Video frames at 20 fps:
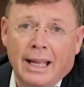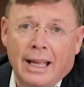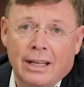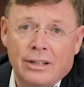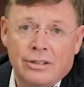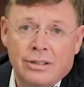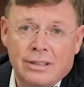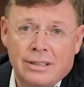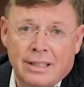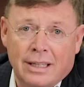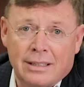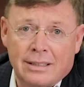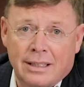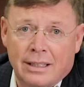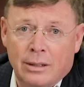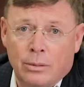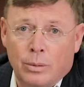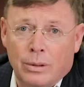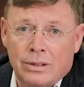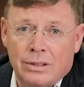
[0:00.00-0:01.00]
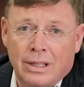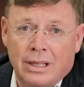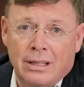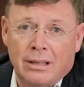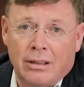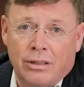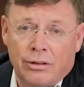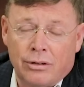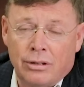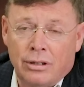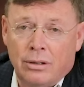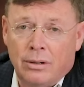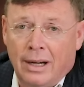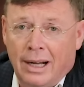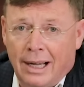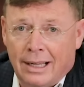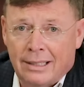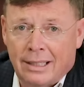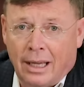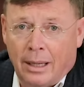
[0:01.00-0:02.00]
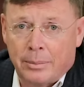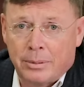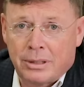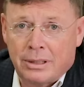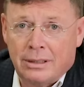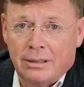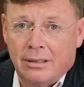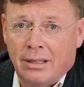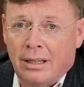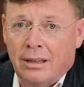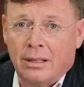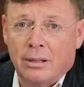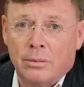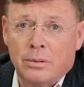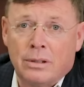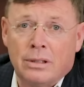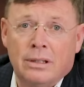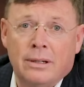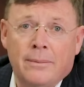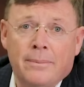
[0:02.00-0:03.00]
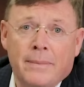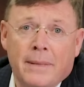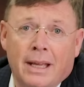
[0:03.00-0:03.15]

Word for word: and she says it was a thorough autopsy, and there were